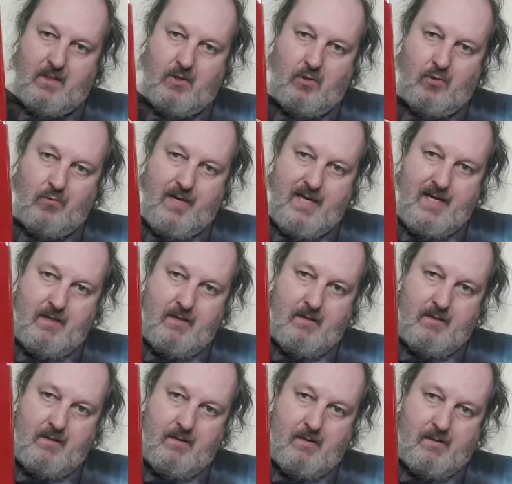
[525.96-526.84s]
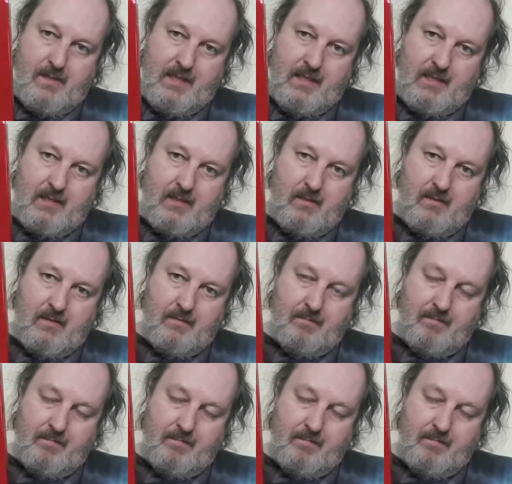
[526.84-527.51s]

Green Knight,